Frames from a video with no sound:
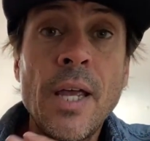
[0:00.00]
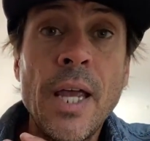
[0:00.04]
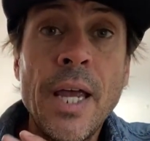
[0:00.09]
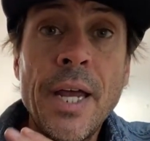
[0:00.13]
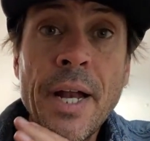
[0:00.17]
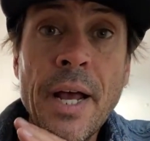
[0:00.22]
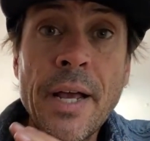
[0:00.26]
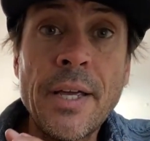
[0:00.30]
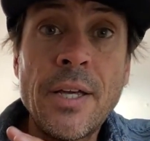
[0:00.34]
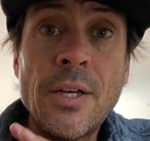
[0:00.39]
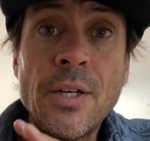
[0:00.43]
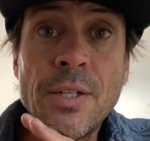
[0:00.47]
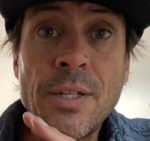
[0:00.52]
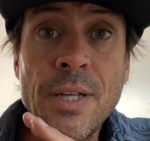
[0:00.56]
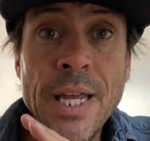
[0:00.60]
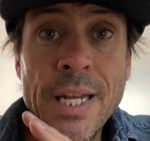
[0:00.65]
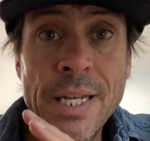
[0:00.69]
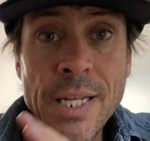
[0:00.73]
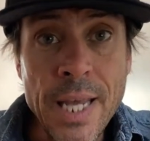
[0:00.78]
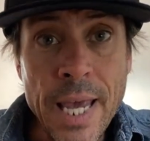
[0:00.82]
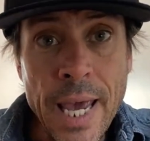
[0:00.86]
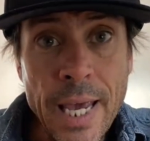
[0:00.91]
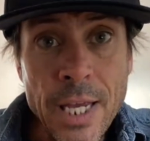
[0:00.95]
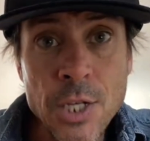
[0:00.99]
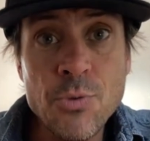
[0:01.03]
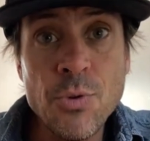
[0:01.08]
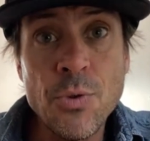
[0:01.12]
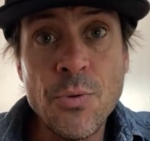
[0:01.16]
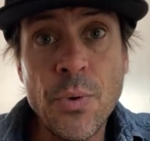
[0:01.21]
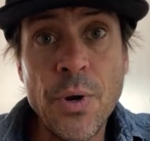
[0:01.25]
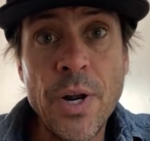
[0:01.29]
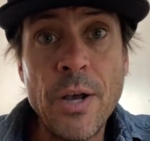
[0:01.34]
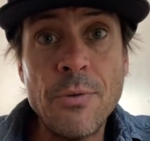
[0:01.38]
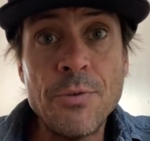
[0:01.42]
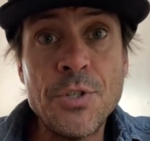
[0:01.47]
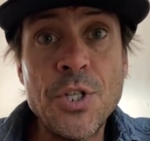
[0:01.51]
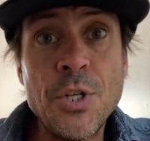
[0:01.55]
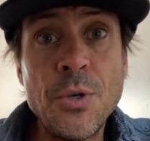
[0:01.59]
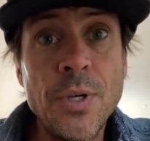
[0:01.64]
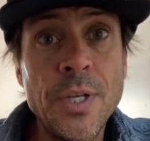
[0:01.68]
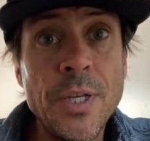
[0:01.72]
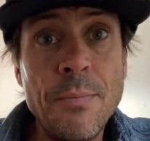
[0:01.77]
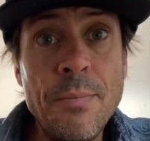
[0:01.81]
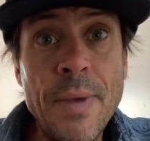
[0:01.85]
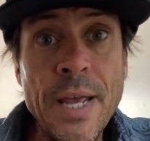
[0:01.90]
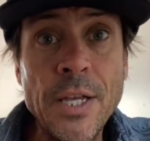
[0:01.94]
and I could engage with what I was
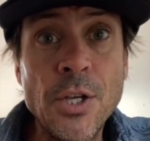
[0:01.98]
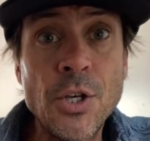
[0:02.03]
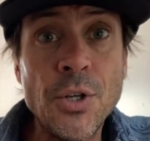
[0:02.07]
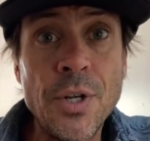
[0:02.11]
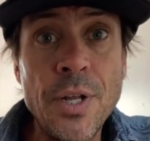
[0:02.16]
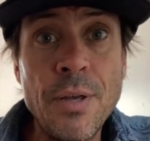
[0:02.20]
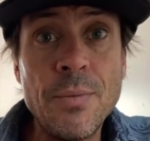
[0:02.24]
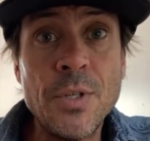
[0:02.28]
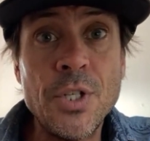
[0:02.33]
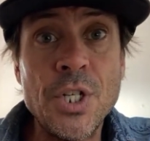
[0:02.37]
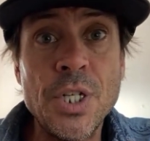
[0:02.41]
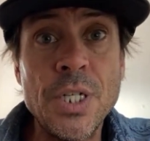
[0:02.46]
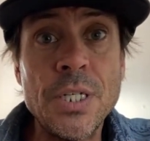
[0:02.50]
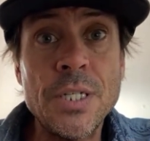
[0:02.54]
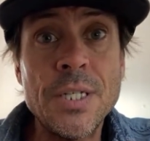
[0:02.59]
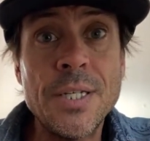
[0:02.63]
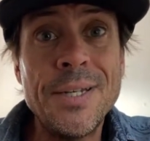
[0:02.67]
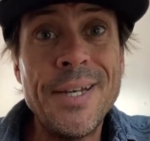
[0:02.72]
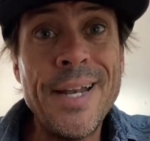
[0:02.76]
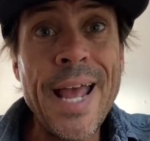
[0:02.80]
doing and make good images.